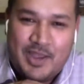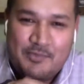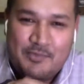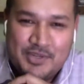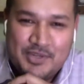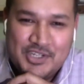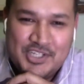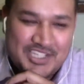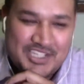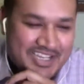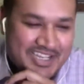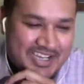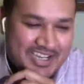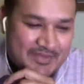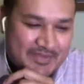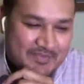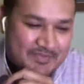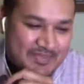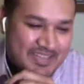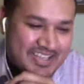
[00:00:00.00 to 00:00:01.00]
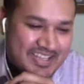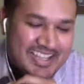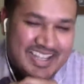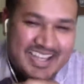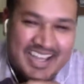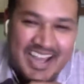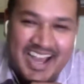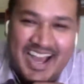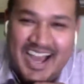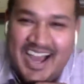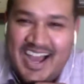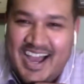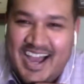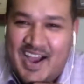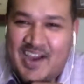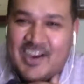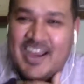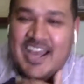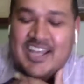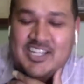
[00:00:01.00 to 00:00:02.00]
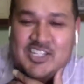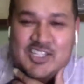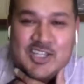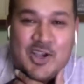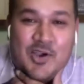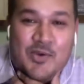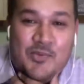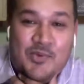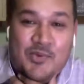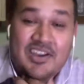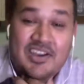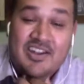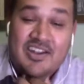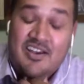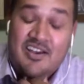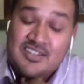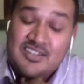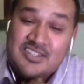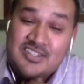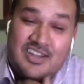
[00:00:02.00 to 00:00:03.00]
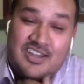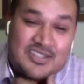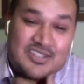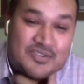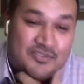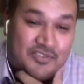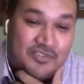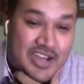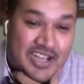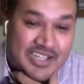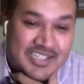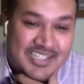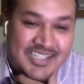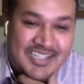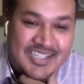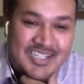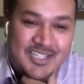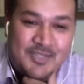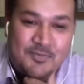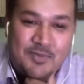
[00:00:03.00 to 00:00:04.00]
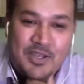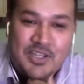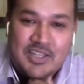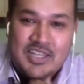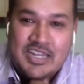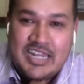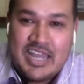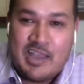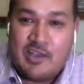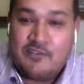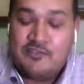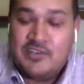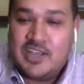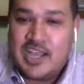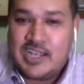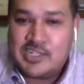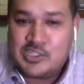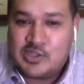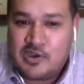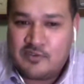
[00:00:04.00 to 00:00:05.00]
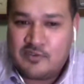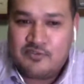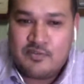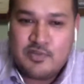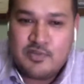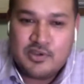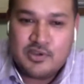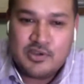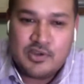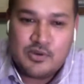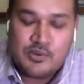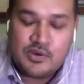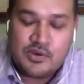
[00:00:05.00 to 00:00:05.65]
I appreciate him. All right, so we're in Alsace, France this month. Now, if you guys aren't familiar